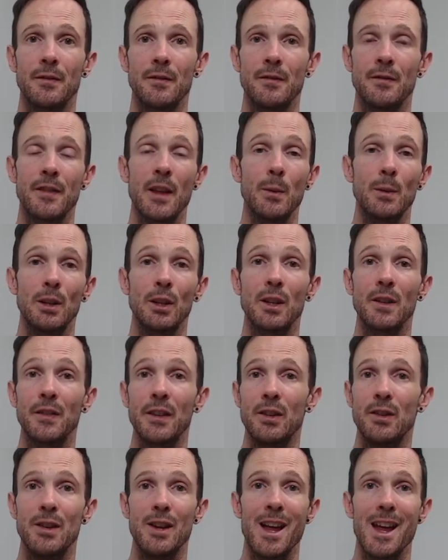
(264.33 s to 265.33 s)
They would look at
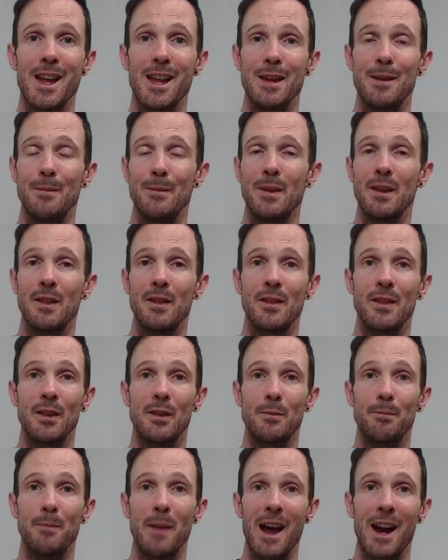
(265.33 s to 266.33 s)
their name, their
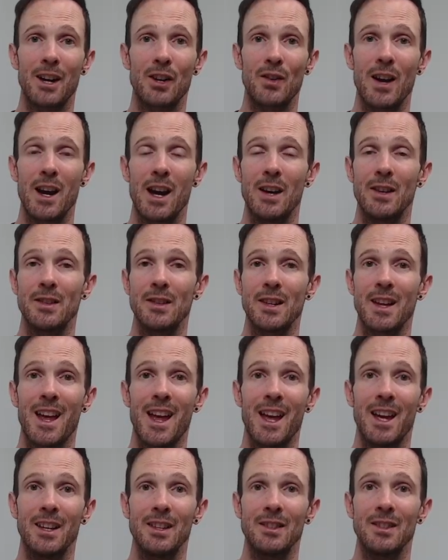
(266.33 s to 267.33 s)
background,
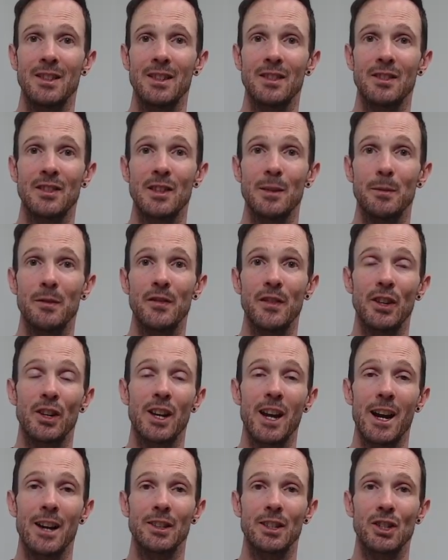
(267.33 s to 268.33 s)
and some of their
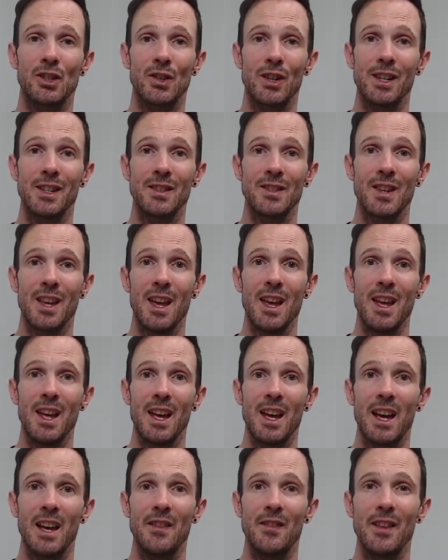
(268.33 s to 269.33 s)
character traits,
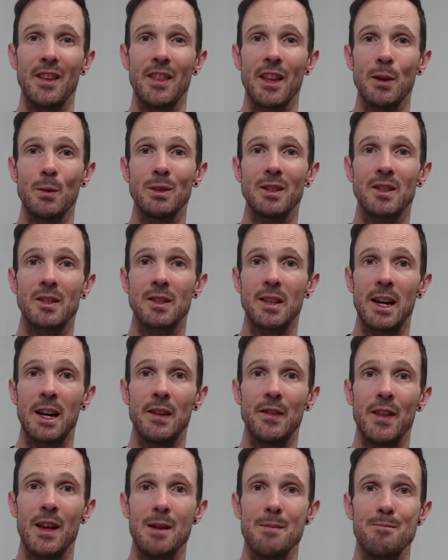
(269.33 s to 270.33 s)
and then they would decide
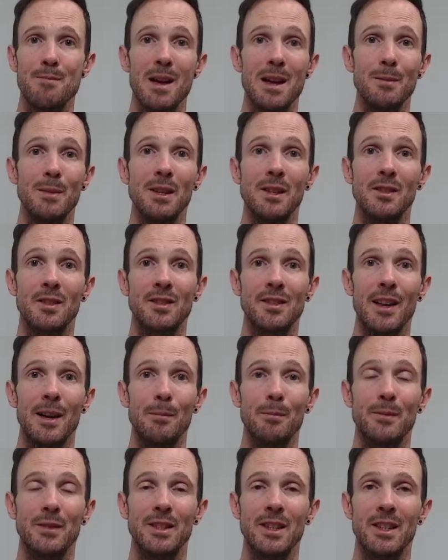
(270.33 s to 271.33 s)
that maybe
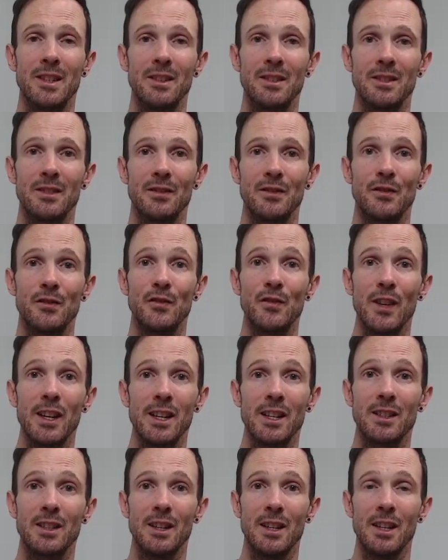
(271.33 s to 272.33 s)
some didn't
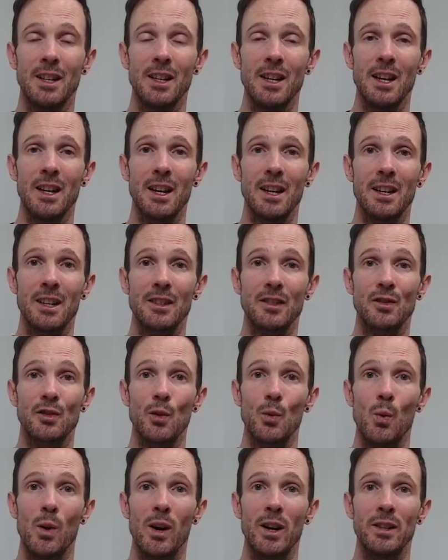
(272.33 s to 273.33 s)
fit. So
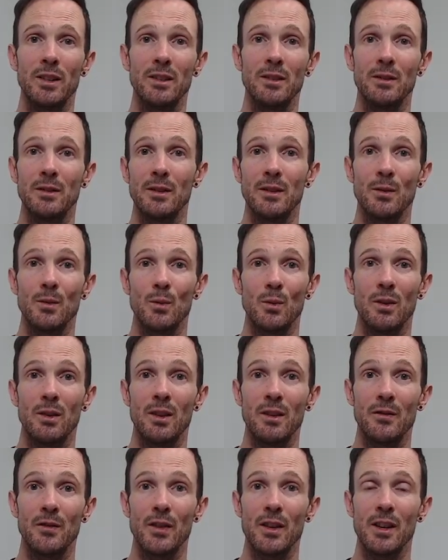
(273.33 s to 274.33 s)
one
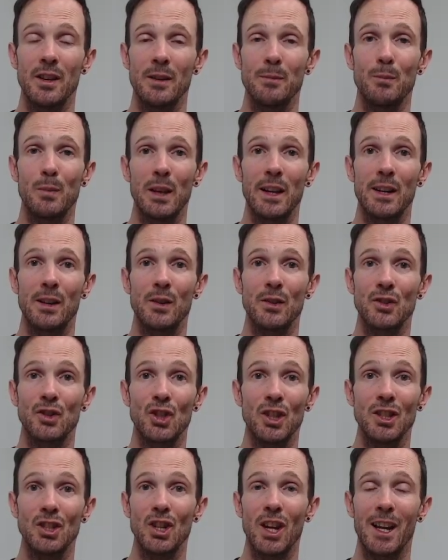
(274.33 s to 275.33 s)
of the players,
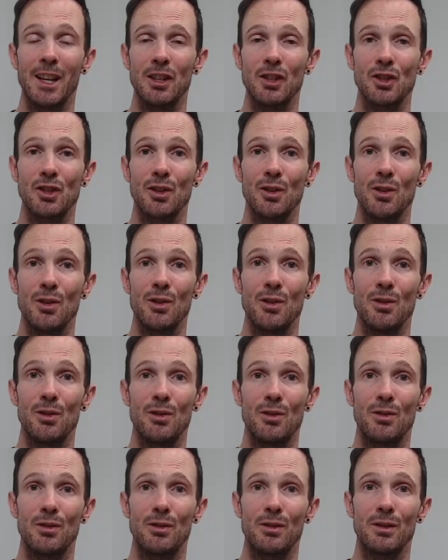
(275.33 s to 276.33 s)
she changed
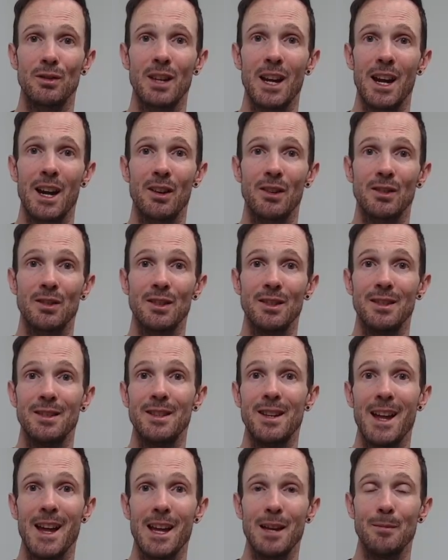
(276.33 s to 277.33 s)
her character
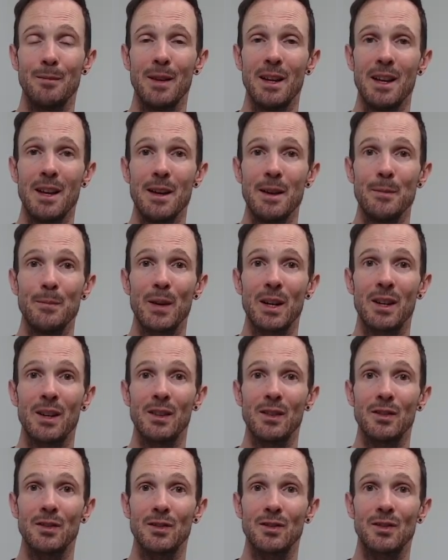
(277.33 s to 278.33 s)
name
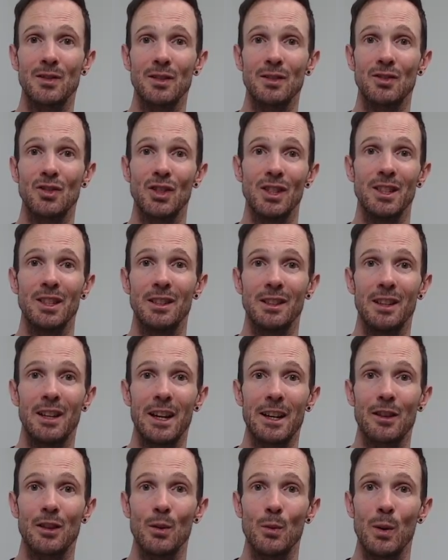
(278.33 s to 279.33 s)
because she didn't
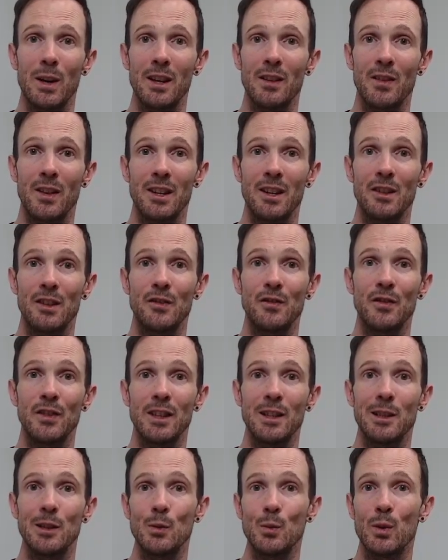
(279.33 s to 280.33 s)
like the way that it
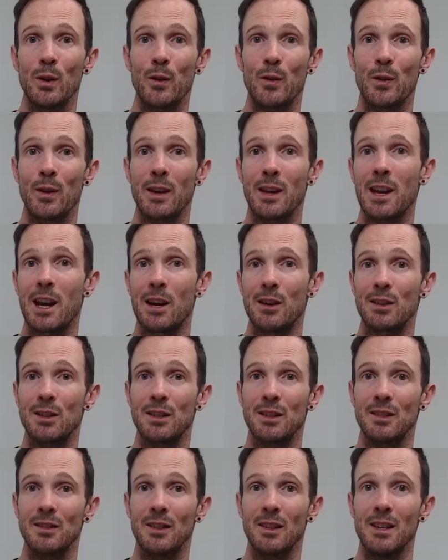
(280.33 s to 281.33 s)
fitted with the
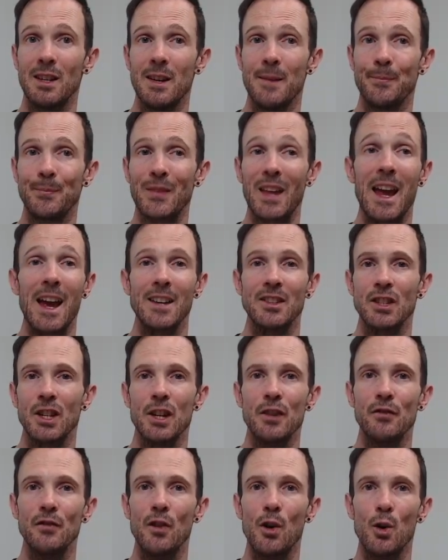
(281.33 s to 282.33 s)
character as it
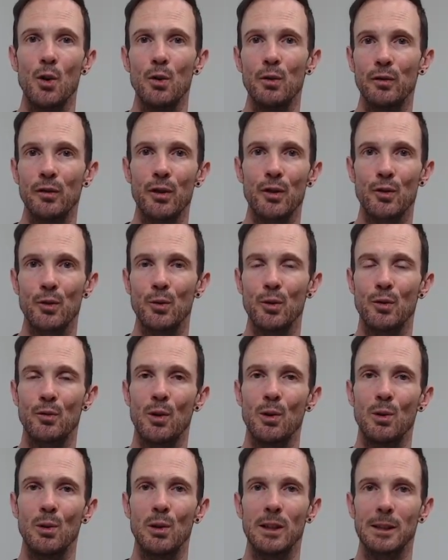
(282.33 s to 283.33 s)
evolved through the
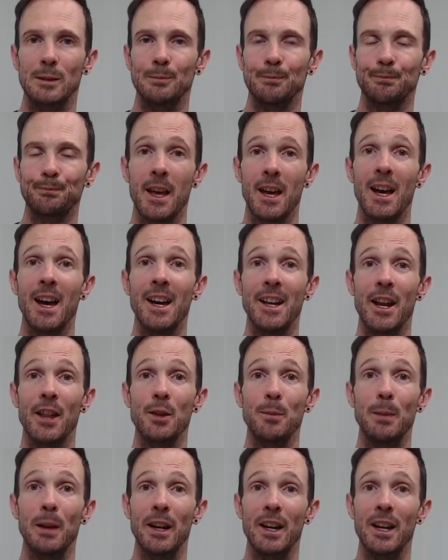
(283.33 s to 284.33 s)
rolling. Another
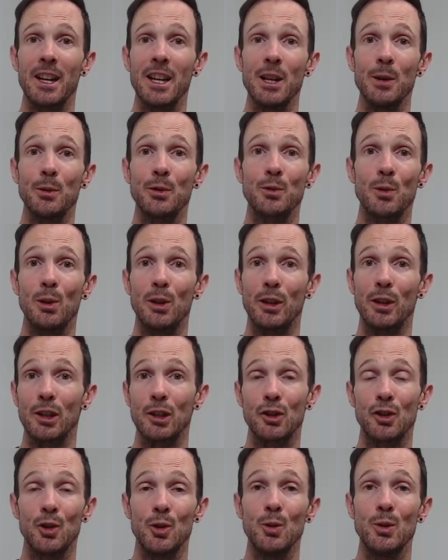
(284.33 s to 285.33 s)
player, he was rolling
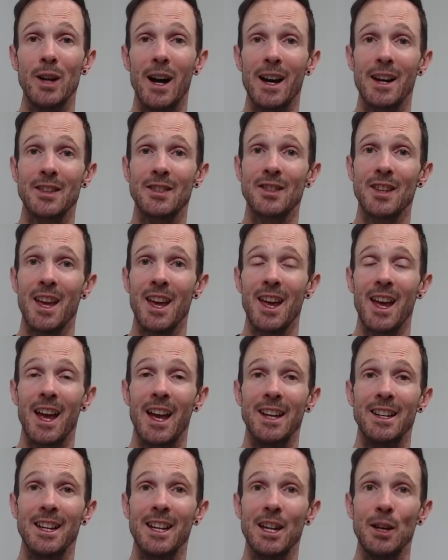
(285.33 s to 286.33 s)
2 dice,
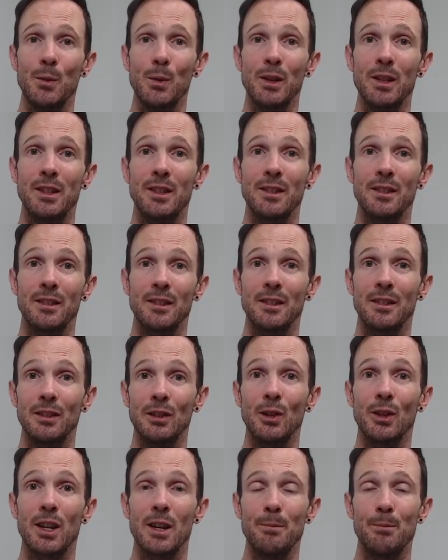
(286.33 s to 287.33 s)
and he would
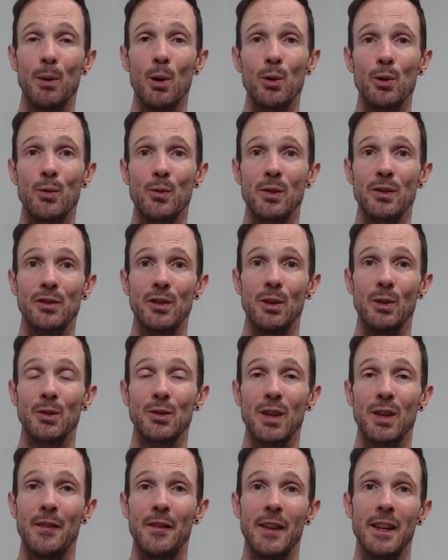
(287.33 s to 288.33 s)
look at both results
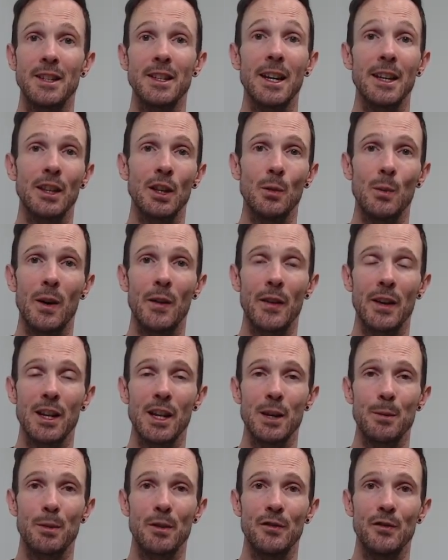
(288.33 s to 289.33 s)
and then take the one that he
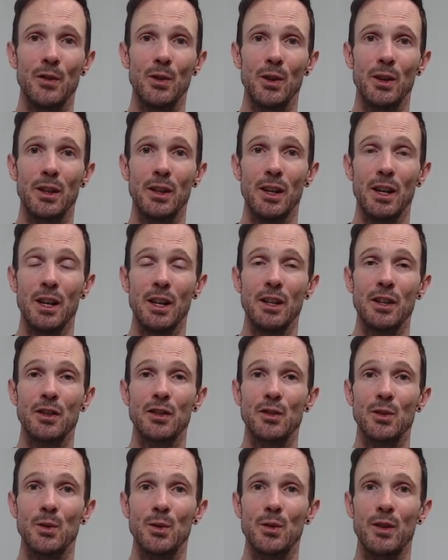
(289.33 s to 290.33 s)
preferred.
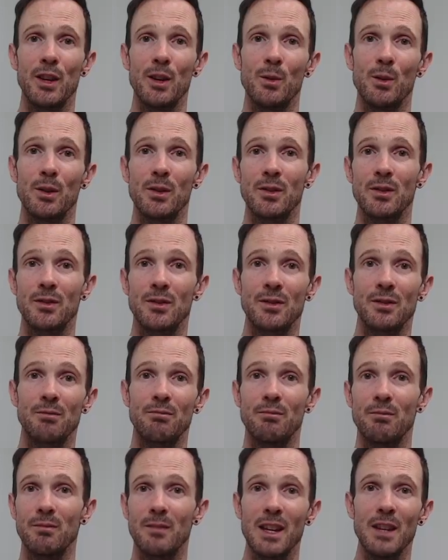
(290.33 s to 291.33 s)
So there was,
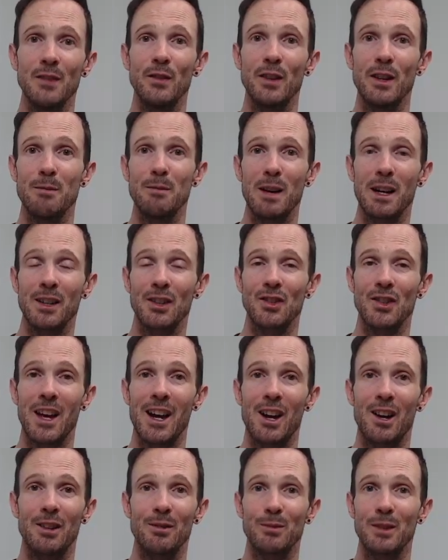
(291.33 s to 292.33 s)
even amongst
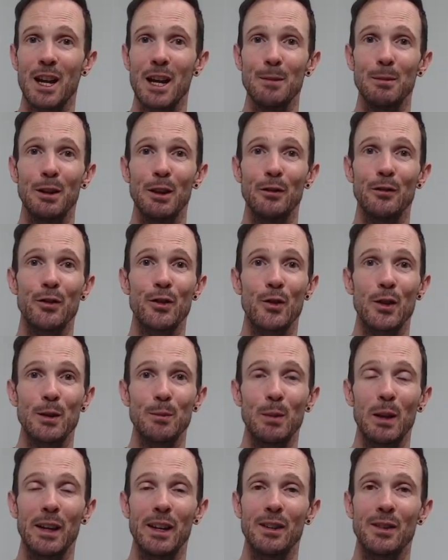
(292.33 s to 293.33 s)
our table of 3
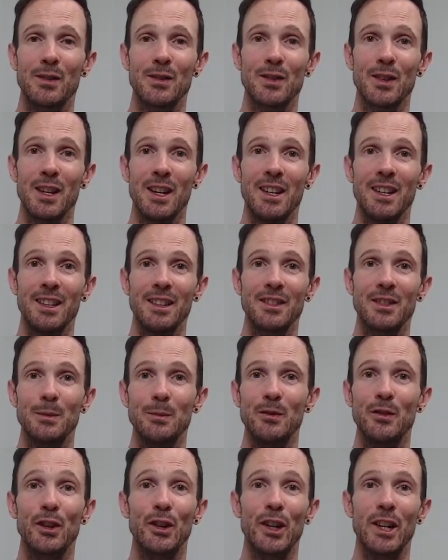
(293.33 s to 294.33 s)
players, some
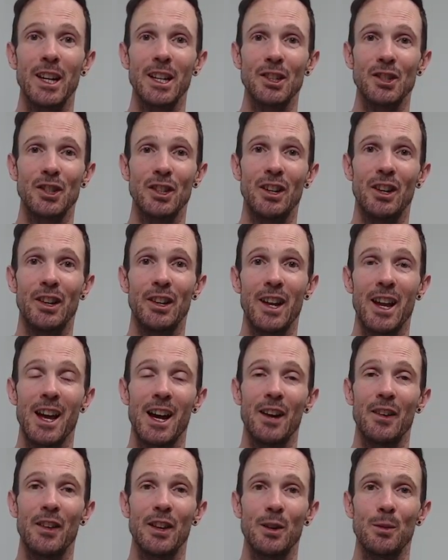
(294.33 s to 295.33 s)
variation on
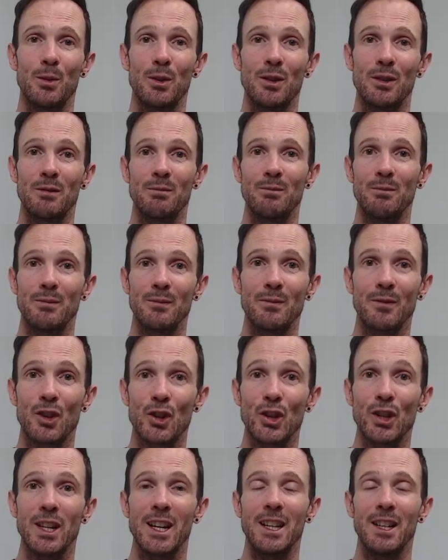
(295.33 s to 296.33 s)
how they were
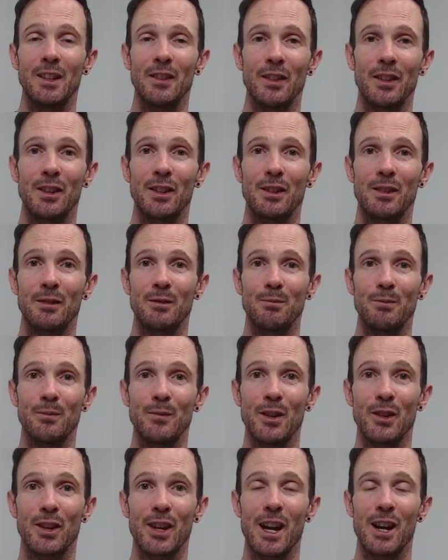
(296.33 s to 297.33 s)
creating their
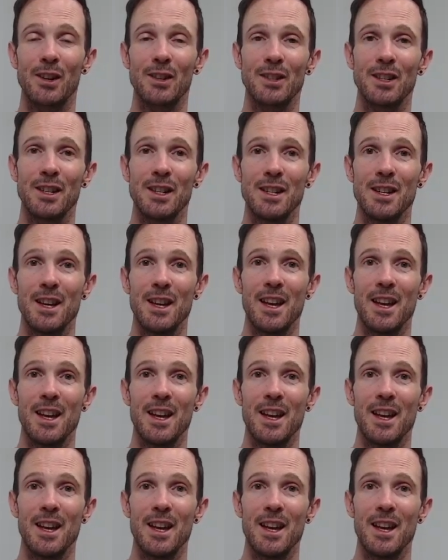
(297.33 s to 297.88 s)
character.